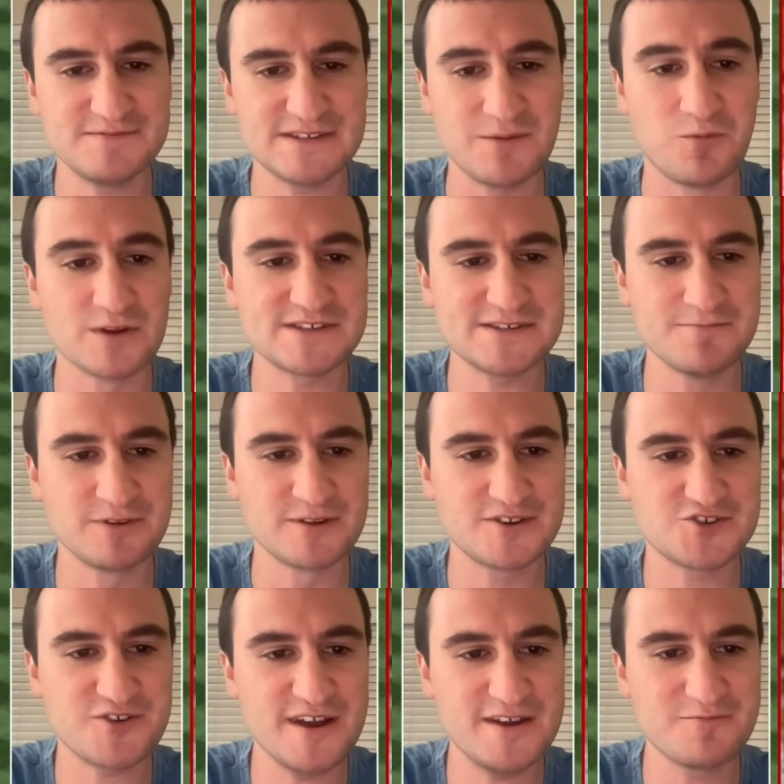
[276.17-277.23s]
somewhat
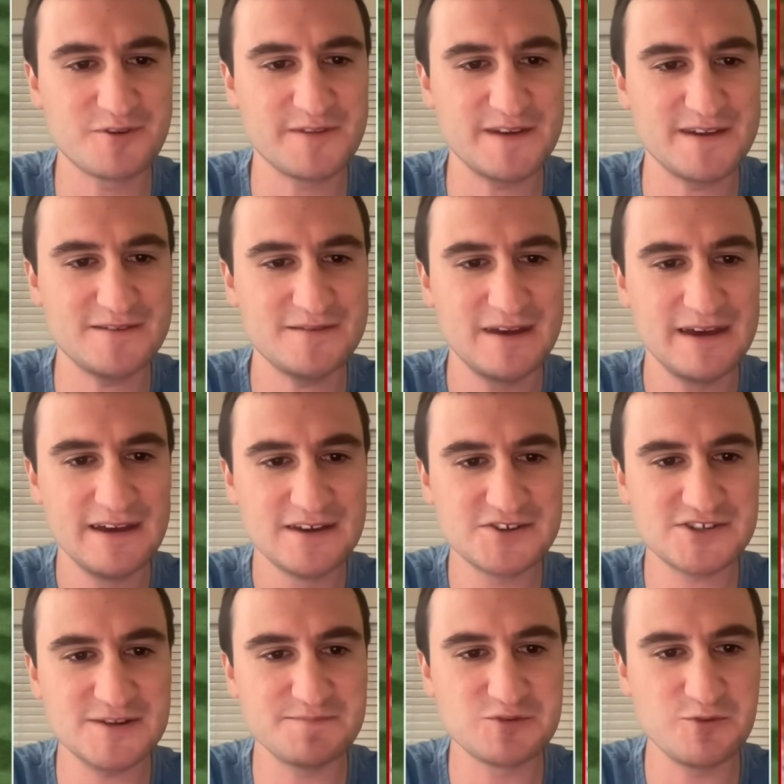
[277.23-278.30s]
similar trade where they
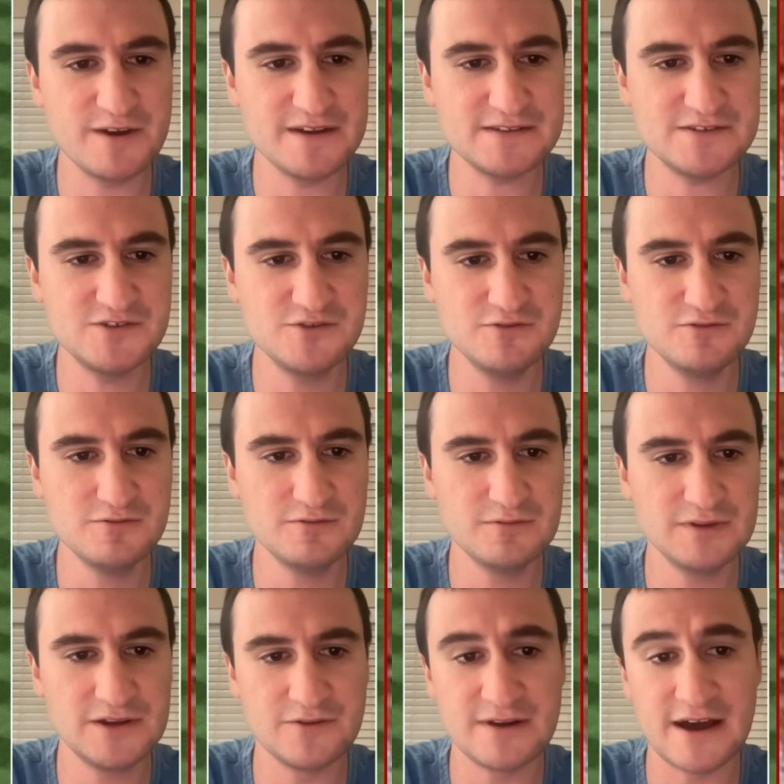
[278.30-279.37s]
shipped away
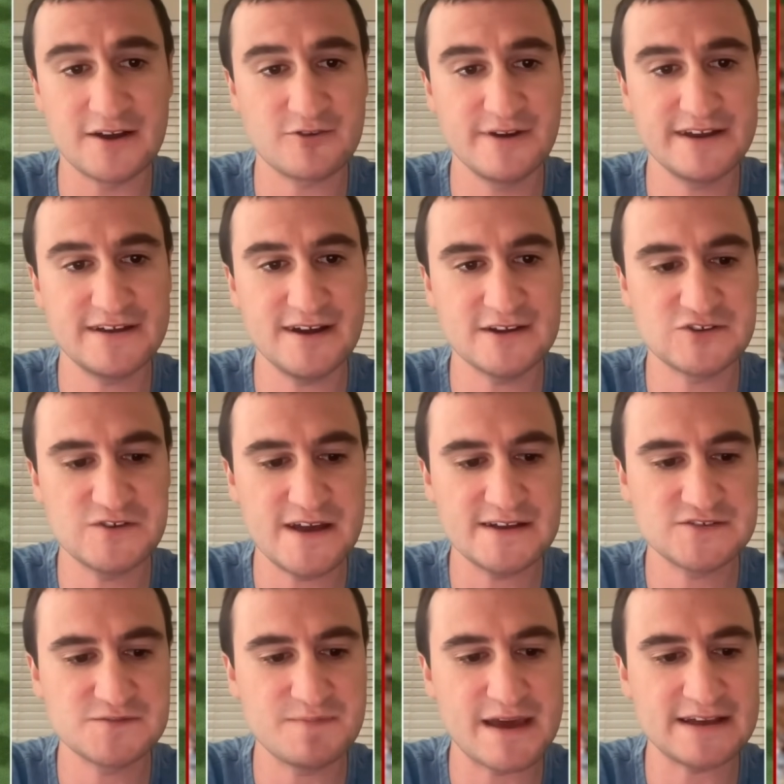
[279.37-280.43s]
two, you know, not great
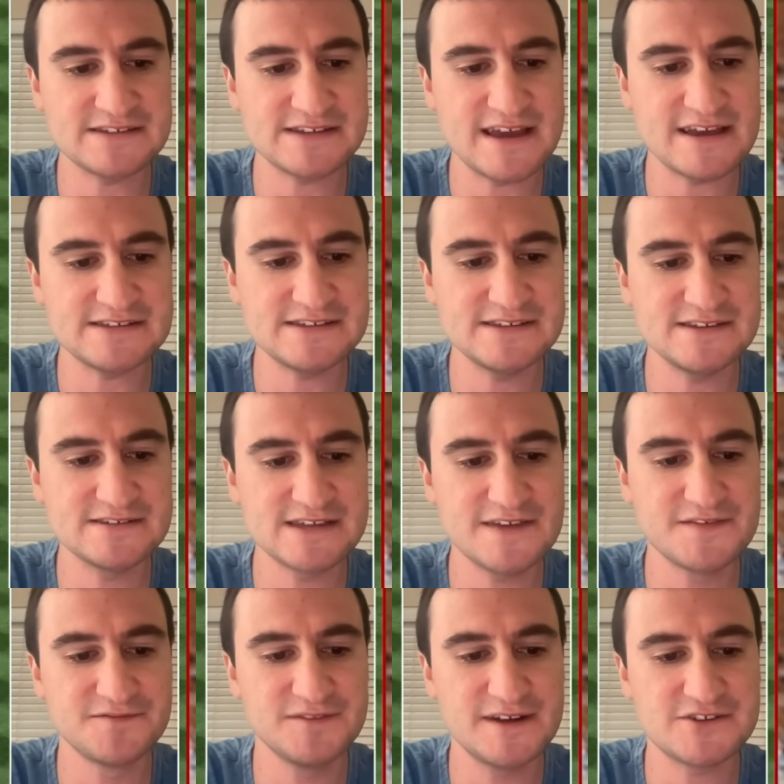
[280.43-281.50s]
contracts with Max Stassi and
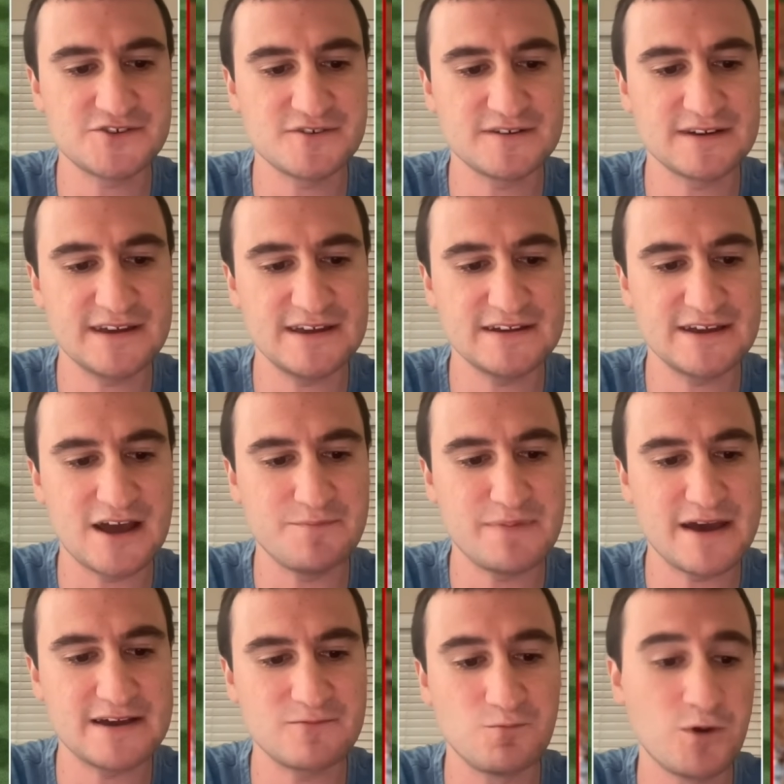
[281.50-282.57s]
David Fletcher and, and
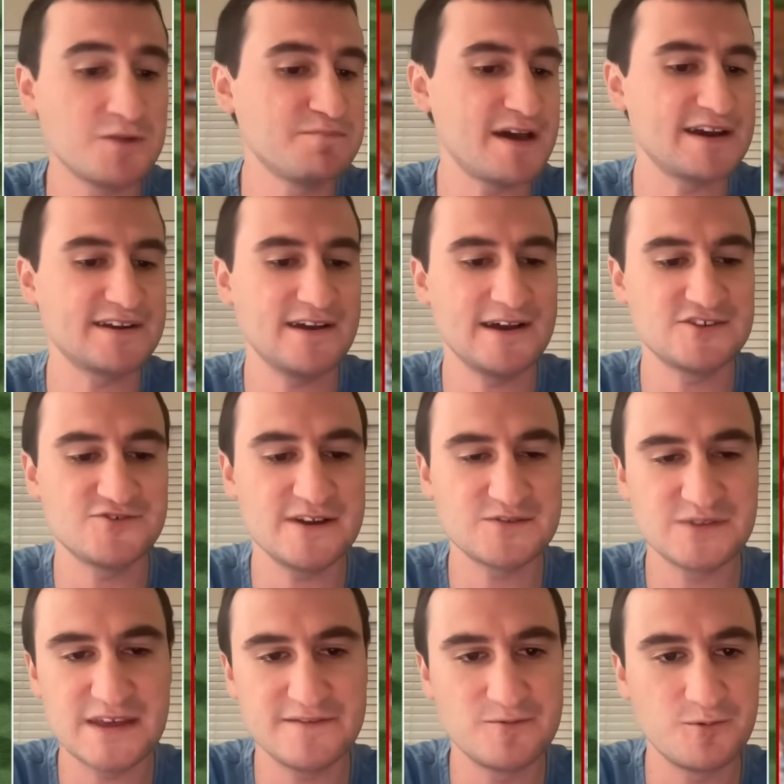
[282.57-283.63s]
got back one bad
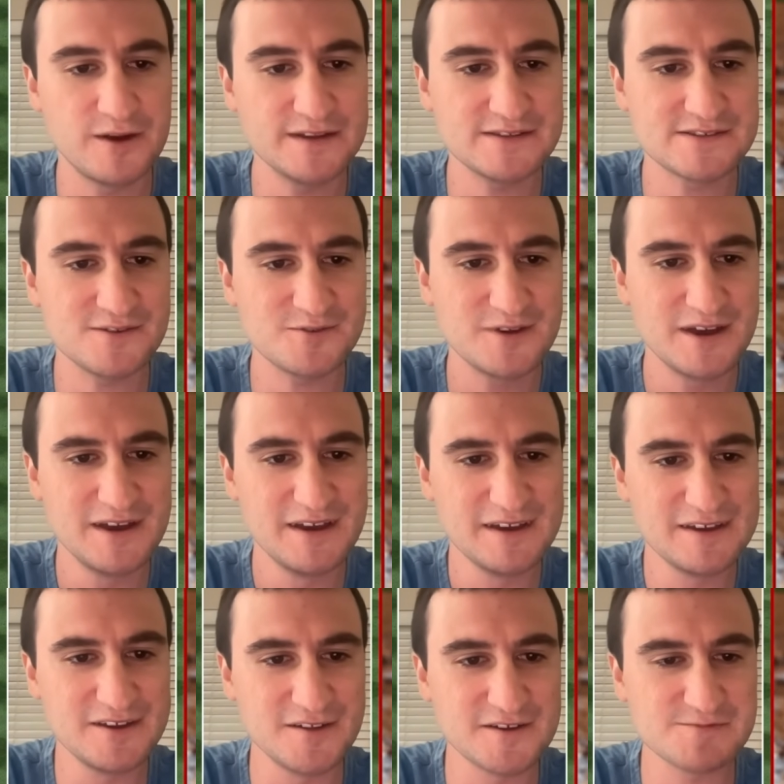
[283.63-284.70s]
contract with Evan White. So,
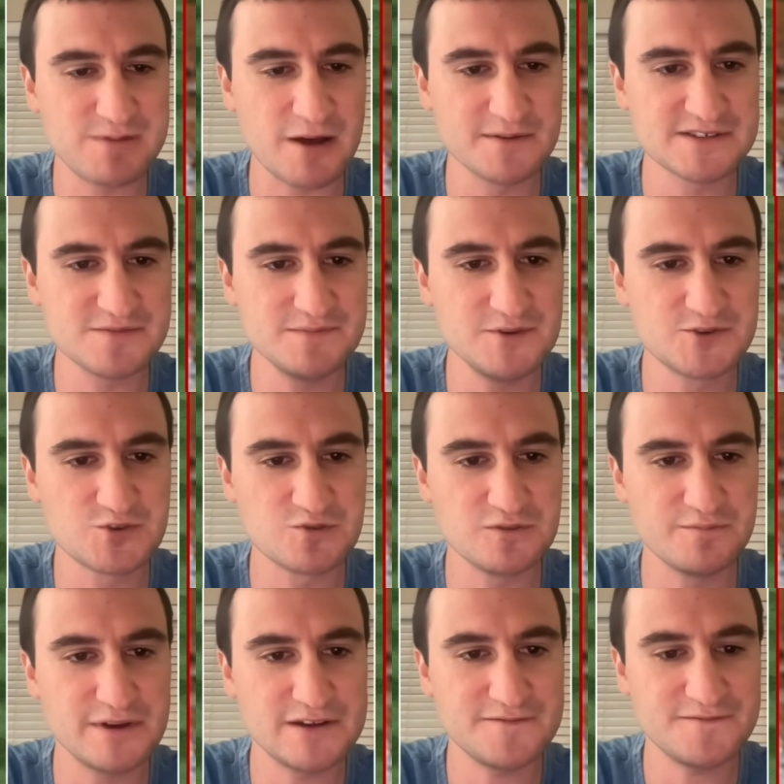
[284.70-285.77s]
you know, there's probably some
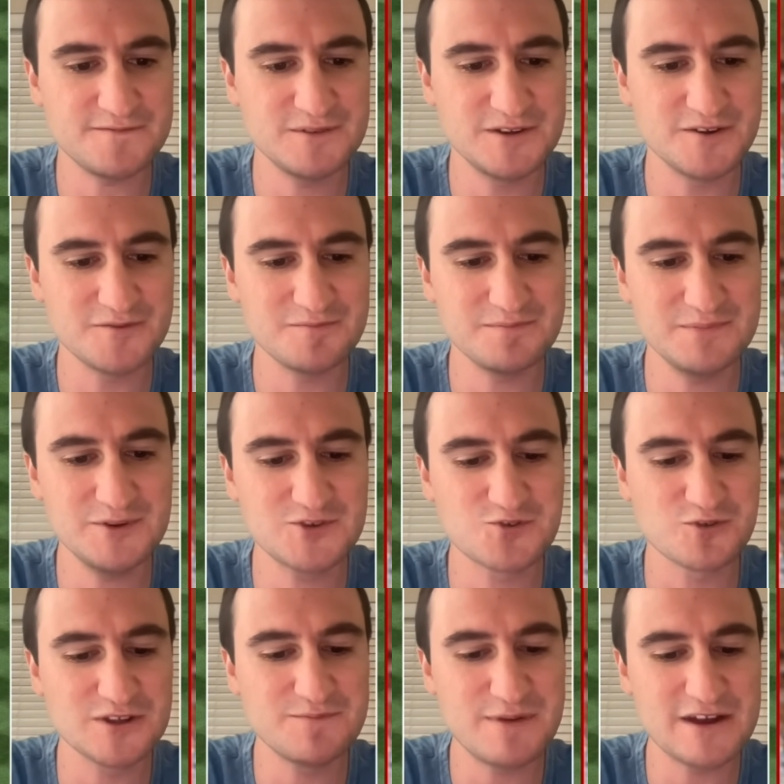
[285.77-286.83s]
mutual benefit, you know,
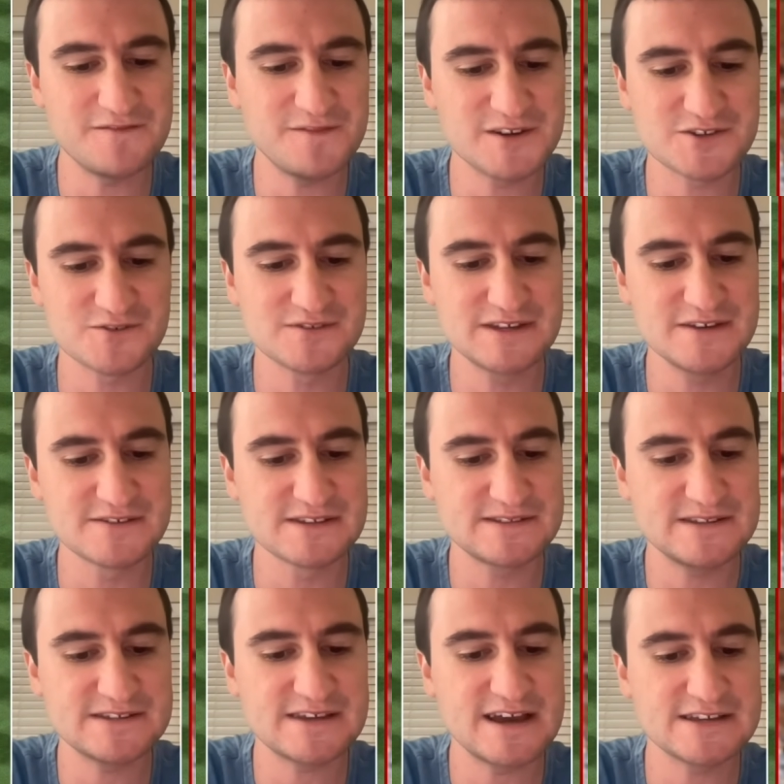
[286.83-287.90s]
mutually beneficial deals
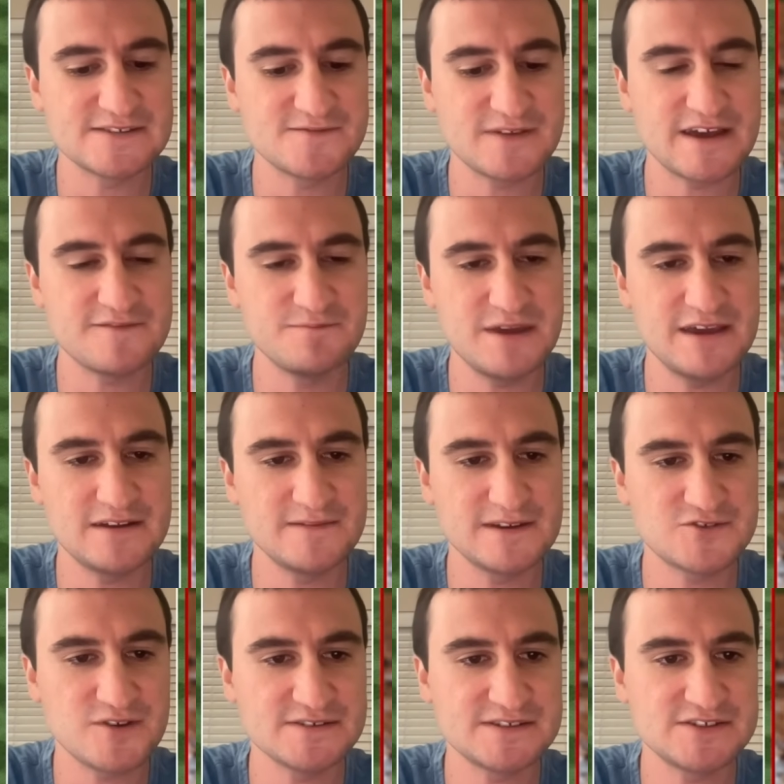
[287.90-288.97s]
that these guys have, have made or
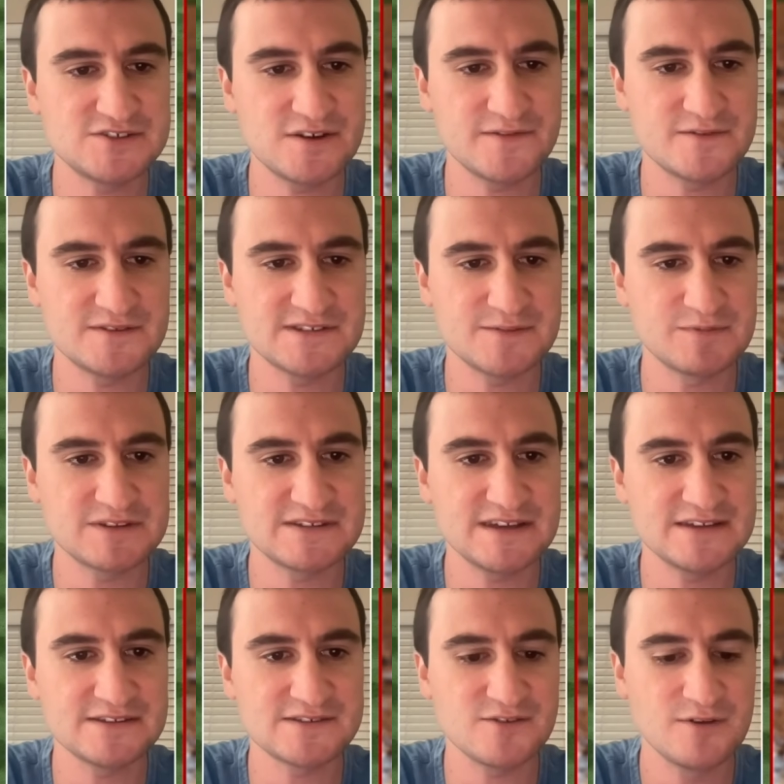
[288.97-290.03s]
they trust each other to some
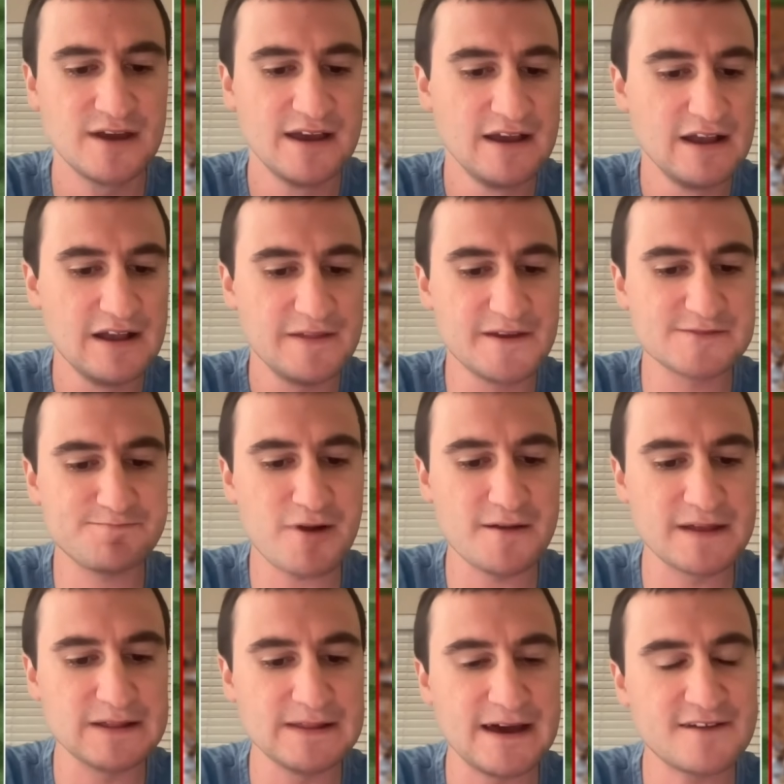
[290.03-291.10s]
extent. So there's
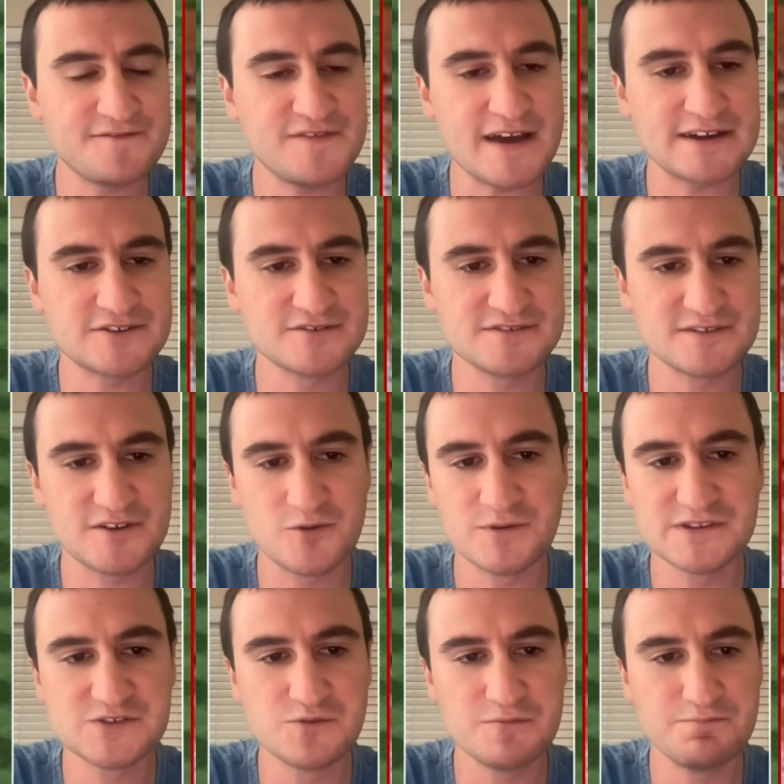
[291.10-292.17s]
probably a lot of factors that
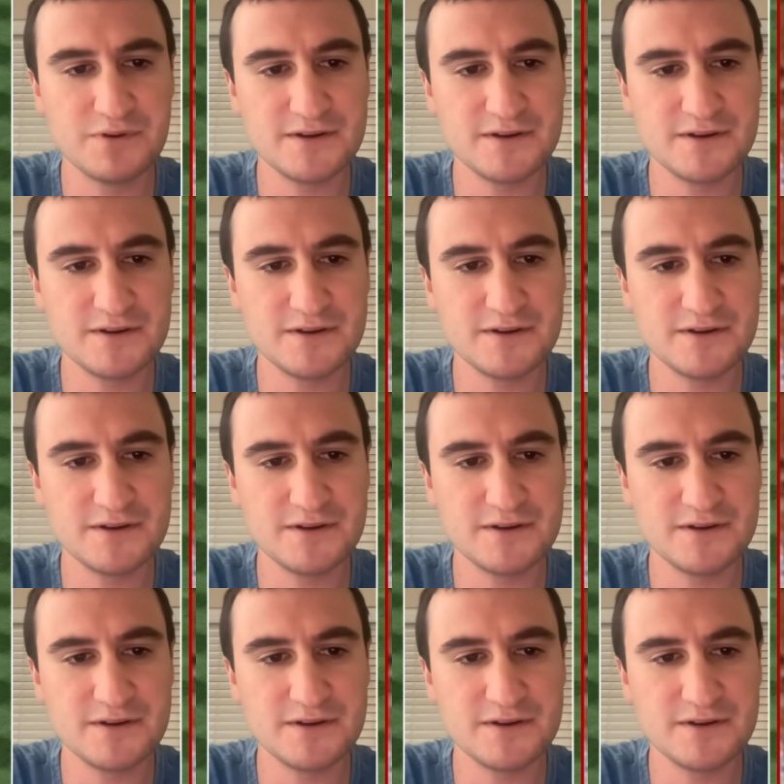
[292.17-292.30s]
go into it.